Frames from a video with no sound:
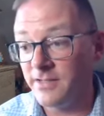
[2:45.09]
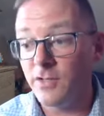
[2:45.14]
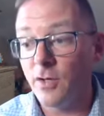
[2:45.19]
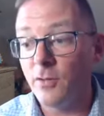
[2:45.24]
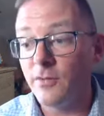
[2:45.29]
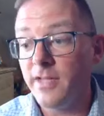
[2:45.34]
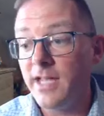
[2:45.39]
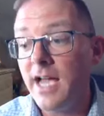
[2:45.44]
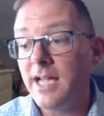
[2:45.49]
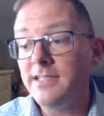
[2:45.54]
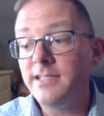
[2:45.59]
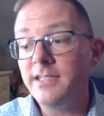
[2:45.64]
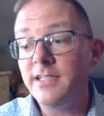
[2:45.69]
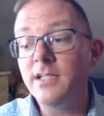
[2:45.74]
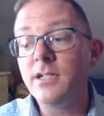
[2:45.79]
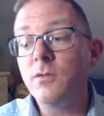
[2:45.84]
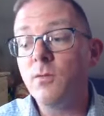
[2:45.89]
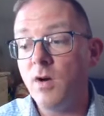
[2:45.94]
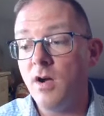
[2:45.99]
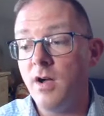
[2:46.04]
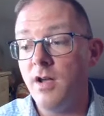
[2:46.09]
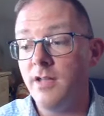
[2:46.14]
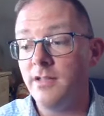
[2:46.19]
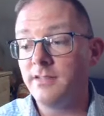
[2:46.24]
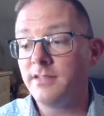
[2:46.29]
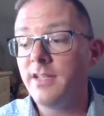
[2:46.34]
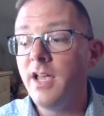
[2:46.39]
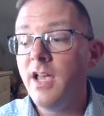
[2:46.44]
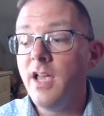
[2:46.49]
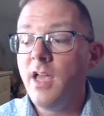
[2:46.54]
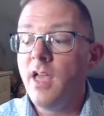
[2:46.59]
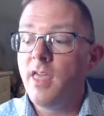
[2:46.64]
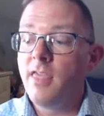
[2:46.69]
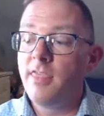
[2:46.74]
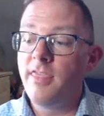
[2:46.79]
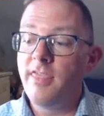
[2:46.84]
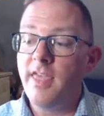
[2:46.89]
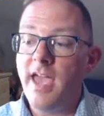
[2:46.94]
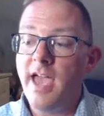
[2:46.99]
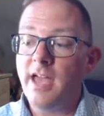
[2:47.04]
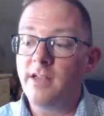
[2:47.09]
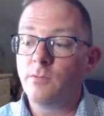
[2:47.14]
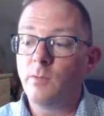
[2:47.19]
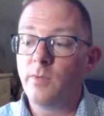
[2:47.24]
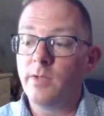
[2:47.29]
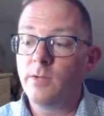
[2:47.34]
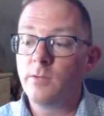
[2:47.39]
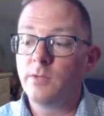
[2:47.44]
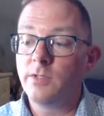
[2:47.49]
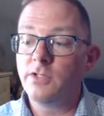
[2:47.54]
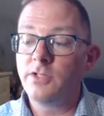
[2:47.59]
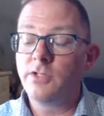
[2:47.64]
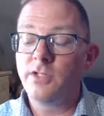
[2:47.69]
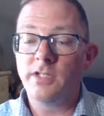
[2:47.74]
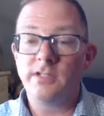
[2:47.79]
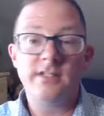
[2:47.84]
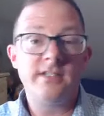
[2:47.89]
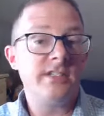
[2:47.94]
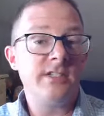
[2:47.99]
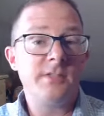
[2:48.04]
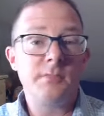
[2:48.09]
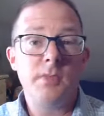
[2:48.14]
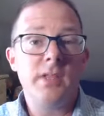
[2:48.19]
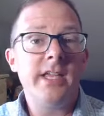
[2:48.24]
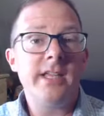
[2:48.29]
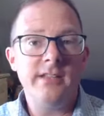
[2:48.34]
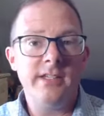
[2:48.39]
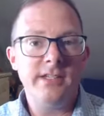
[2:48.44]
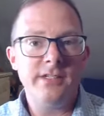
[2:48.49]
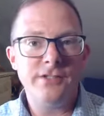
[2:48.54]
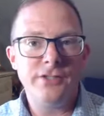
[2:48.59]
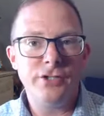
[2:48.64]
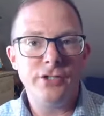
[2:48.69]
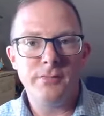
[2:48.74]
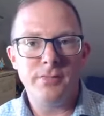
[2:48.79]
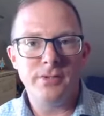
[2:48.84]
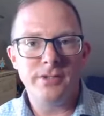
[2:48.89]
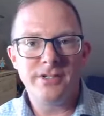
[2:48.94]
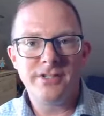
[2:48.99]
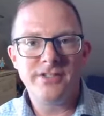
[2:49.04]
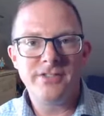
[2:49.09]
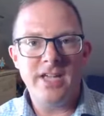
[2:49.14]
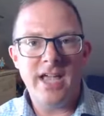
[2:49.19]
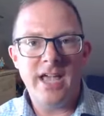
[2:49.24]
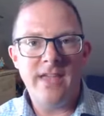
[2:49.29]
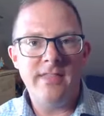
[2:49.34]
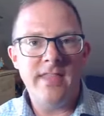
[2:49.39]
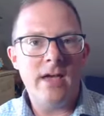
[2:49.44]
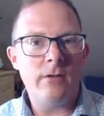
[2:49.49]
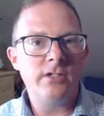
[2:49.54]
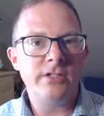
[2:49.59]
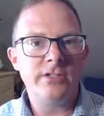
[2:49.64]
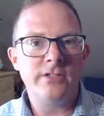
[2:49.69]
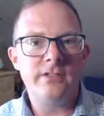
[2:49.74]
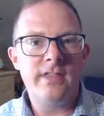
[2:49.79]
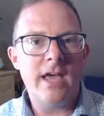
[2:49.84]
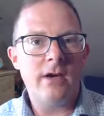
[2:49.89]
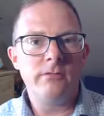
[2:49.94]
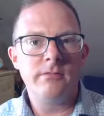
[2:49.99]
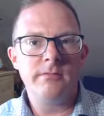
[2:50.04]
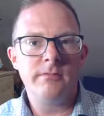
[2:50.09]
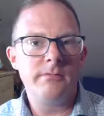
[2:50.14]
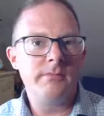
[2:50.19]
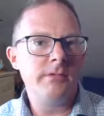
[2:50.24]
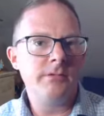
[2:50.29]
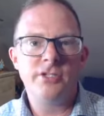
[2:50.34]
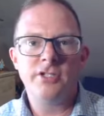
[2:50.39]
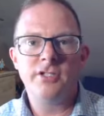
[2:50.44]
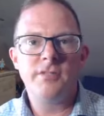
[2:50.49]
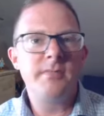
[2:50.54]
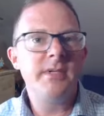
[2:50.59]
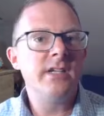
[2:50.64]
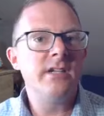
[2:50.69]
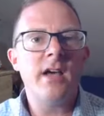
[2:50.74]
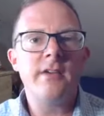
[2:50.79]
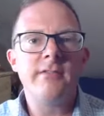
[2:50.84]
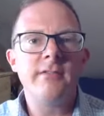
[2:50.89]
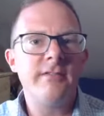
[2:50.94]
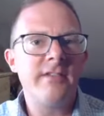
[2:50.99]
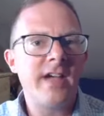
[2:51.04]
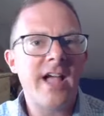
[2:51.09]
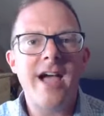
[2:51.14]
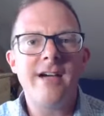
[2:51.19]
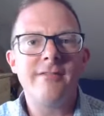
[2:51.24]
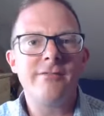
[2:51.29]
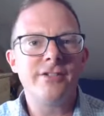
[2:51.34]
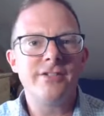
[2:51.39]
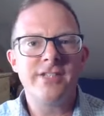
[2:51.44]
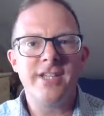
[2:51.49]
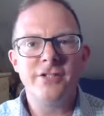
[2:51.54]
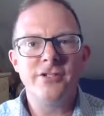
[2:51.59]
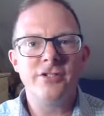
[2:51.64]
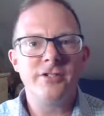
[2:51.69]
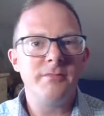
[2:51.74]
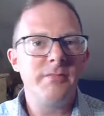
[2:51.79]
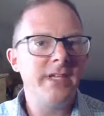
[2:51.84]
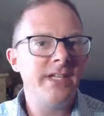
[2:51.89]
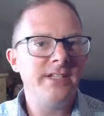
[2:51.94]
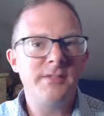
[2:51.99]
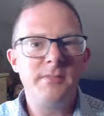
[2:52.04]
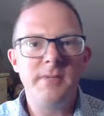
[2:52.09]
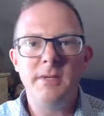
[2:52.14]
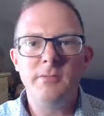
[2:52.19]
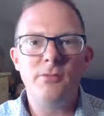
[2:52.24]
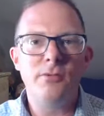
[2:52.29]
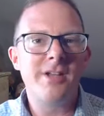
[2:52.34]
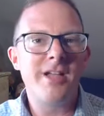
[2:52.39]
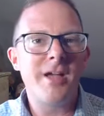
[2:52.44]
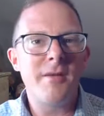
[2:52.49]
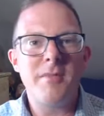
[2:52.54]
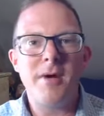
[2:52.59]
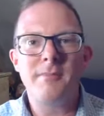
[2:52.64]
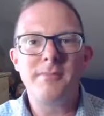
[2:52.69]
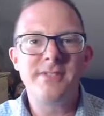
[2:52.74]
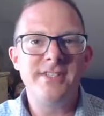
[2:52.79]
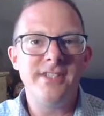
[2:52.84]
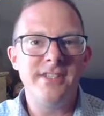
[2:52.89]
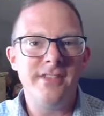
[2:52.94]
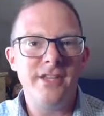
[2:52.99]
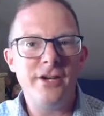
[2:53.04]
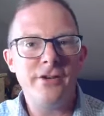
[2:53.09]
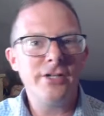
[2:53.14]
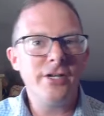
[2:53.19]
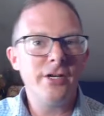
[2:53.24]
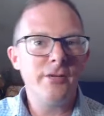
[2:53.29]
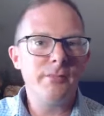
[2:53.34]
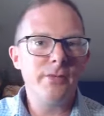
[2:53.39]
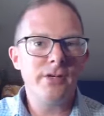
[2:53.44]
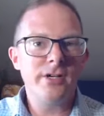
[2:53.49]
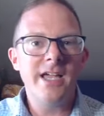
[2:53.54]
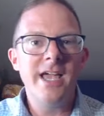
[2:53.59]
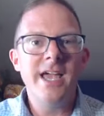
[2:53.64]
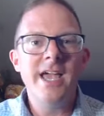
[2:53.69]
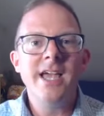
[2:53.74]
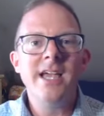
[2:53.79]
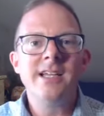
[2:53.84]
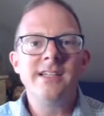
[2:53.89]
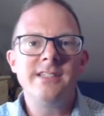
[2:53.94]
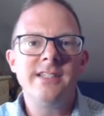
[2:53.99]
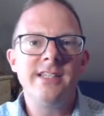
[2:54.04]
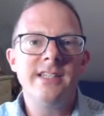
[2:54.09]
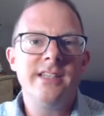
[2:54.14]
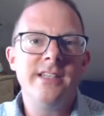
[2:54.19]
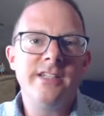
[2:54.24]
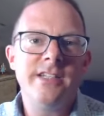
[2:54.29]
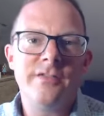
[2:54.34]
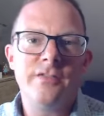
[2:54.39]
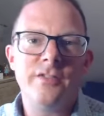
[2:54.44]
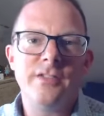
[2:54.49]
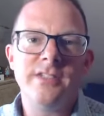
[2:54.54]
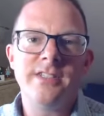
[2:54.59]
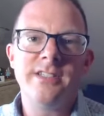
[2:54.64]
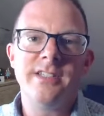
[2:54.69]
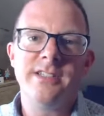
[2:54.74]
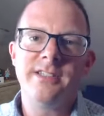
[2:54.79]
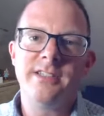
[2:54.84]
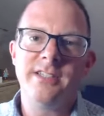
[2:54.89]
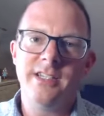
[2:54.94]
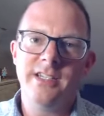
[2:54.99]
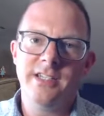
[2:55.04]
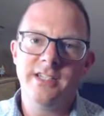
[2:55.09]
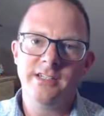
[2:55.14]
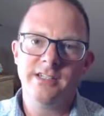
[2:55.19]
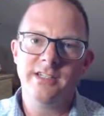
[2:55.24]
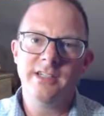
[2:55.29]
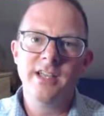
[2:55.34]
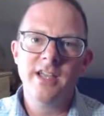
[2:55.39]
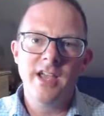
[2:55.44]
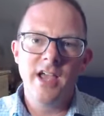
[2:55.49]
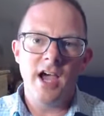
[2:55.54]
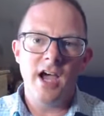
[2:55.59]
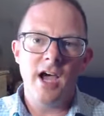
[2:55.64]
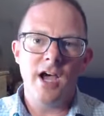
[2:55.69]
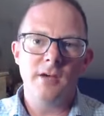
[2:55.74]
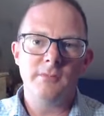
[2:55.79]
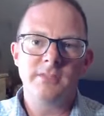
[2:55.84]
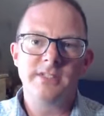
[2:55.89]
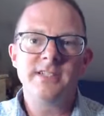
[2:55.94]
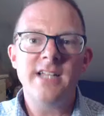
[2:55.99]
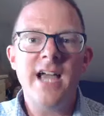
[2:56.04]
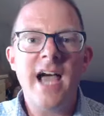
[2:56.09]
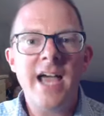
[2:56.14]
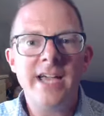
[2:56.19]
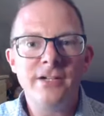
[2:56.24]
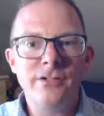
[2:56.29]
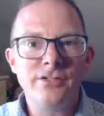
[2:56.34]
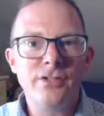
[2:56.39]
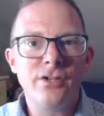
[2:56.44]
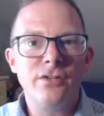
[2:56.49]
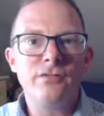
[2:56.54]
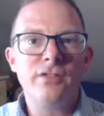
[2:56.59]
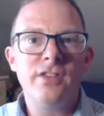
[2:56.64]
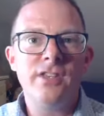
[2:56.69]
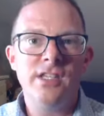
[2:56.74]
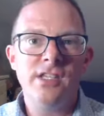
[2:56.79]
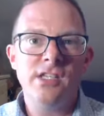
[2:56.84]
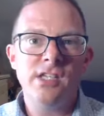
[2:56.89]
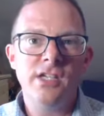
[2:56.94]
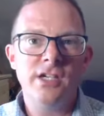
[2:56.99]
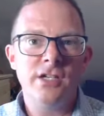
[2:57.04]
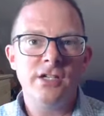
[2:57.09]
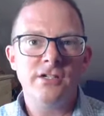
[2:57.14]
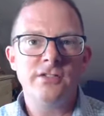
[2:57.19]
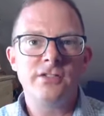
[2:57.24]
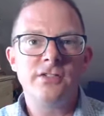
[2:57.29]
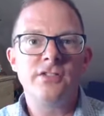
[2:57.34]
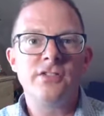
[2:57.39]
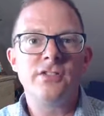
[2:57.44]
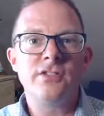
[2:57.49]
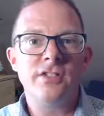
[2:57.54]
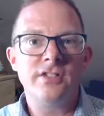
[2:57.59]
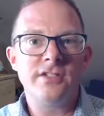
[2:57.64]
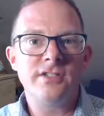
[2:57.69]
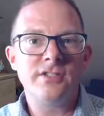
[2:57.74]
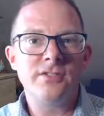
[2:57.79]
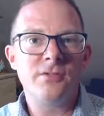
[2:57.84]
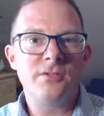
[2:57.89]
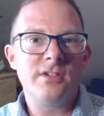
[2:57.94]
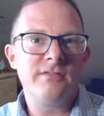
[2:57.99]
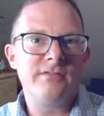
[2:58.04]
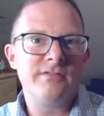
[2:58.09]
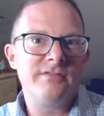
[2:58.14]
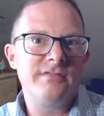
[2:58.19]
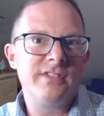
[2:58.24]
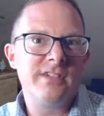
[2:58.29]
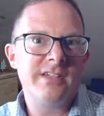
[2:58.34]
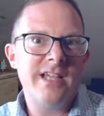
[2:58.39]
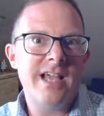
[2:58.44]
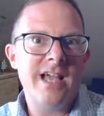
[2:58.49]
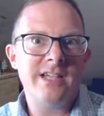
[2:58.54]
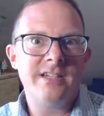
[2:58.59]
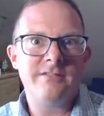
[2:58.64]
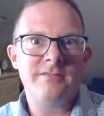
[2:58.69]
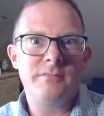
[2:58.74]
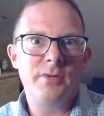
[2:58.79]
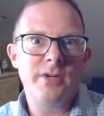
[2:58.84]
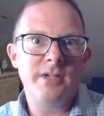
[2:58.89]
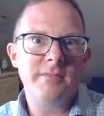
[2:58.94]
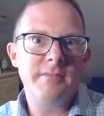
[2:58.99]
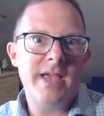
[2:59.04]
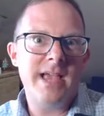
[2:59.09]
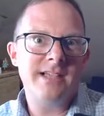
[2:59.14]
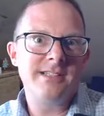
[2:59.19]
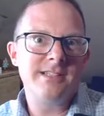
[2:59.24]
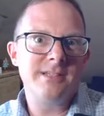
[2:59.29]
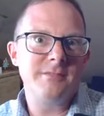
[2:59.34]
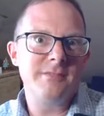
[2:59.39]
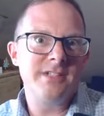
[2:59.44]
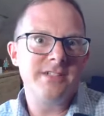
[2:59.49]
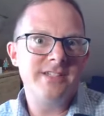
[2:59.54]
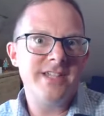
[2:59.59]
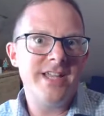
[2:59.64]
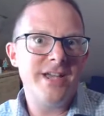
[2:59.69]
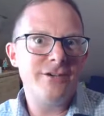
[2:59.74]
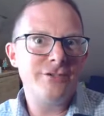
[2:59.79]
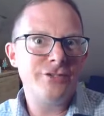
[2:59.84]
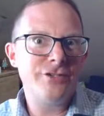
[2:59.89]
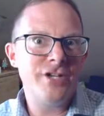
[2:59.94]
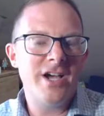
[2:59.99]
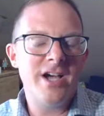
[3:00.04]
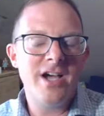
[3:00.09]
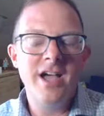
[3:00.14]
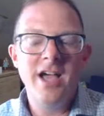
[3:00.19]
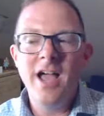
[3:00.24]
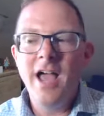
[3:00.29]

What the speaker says: So the idea was that we would just display these yearbooks, and that would just be enough of a conversation piece. People would come up, see their yearbook, see the differences in styles over the years, just sort of kind of bring back some nostalgia.